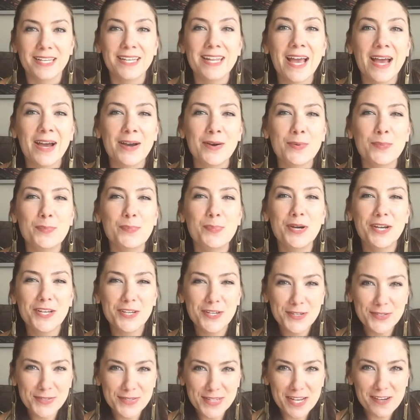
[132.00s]
Now,
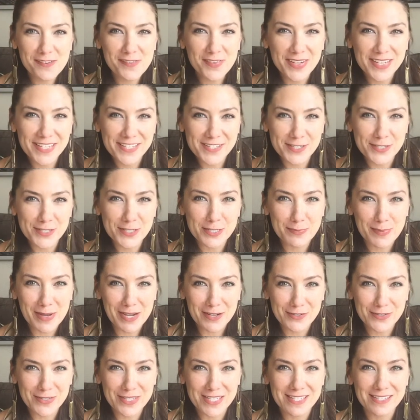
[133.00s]
put yourself in your
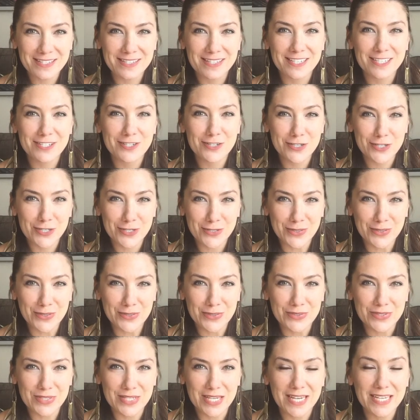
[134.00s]
spouse's
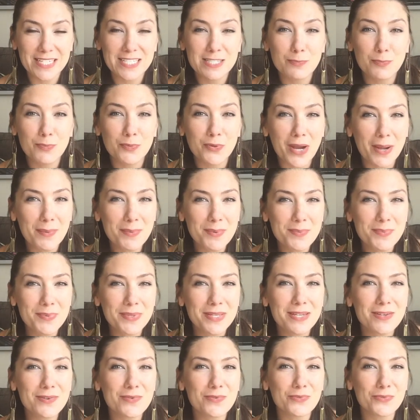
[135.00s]
shoes. It's
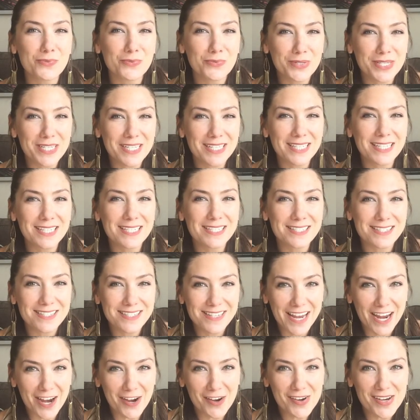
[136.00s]
probably really
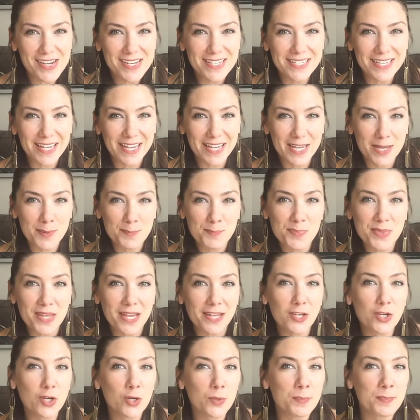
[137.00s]
scary to him
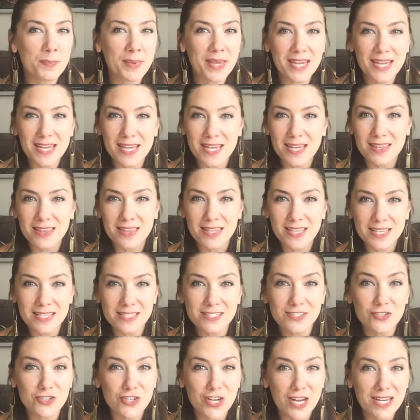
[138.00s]
that you're making
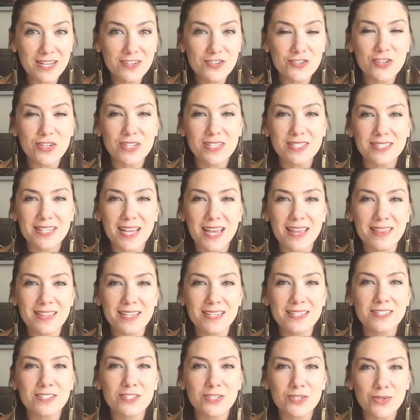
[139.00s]
these changes and
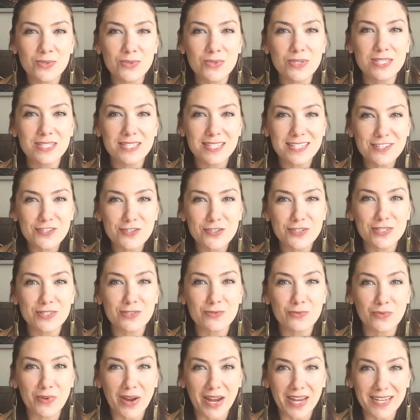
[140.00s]
these new
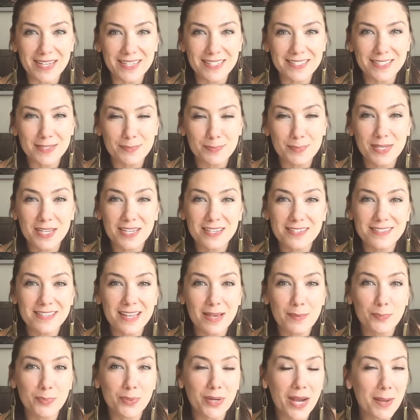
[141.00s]
decisions, right? Because
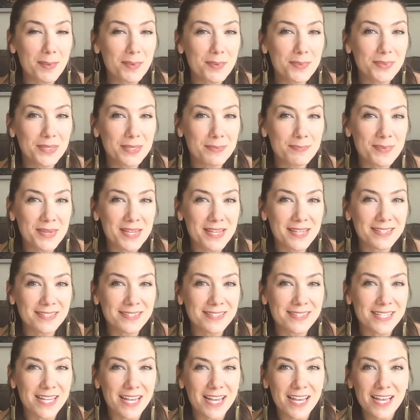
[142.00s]
that probably
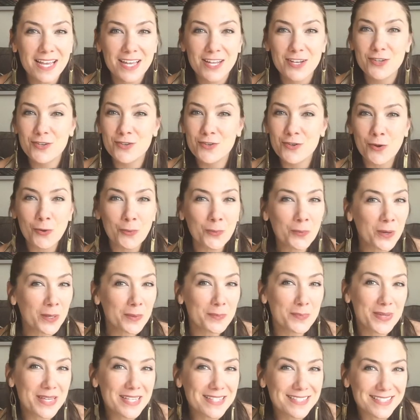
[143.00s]
means no
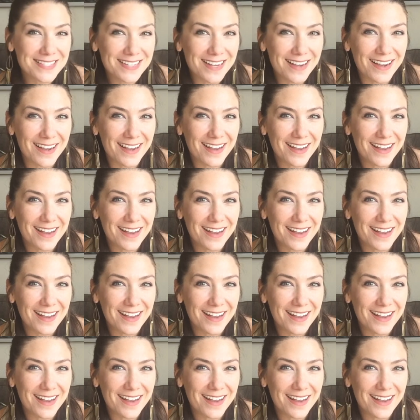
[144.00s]
more pizza.